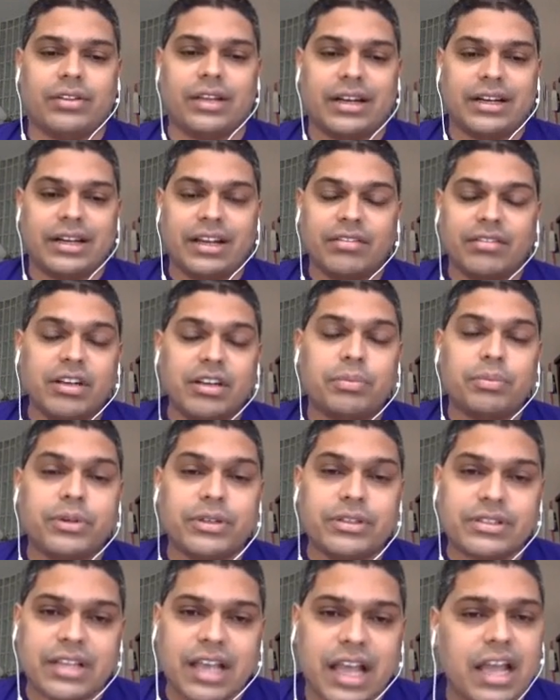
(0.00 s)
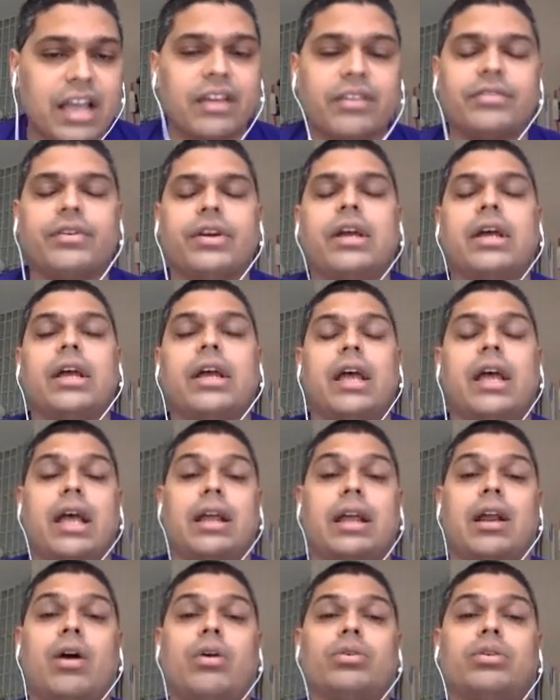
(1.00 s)
that developers have
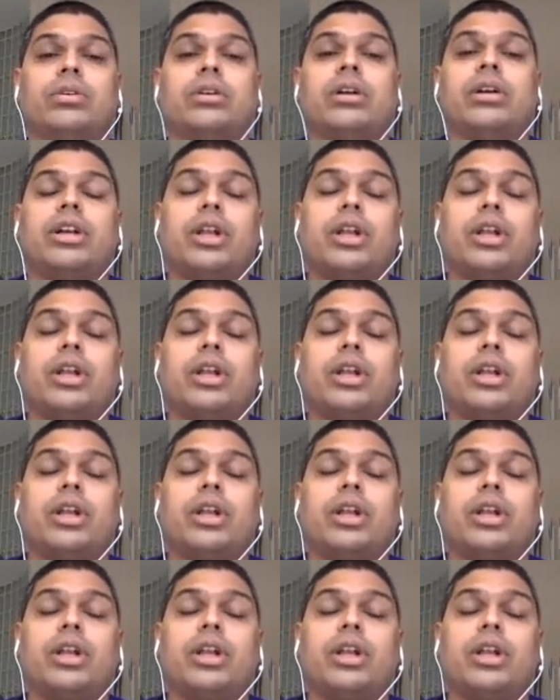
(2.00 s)
around